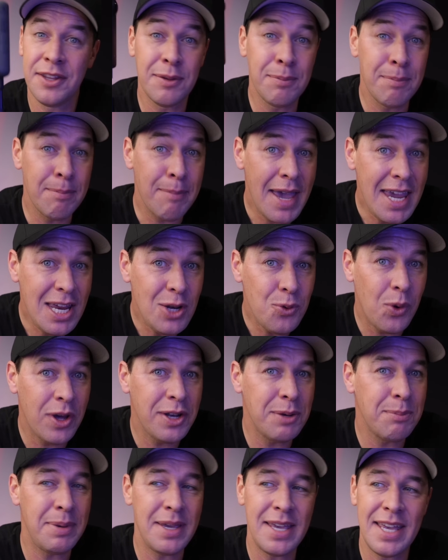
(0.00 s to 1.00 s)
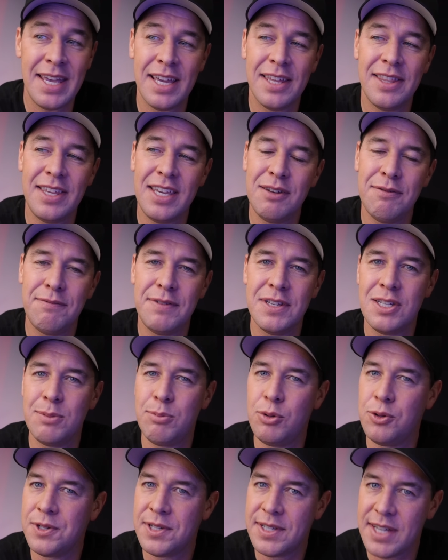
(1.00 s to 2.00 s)
the main one being the
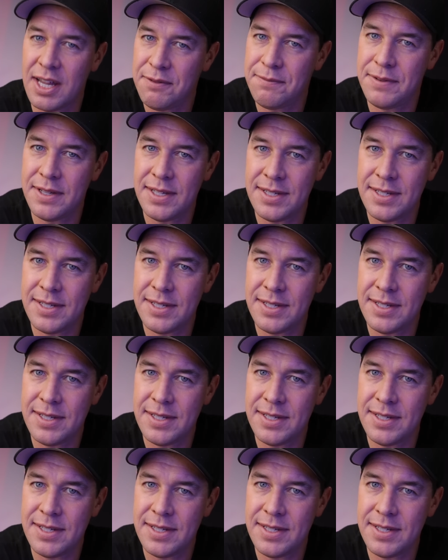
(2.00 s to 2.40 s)
invisible selfie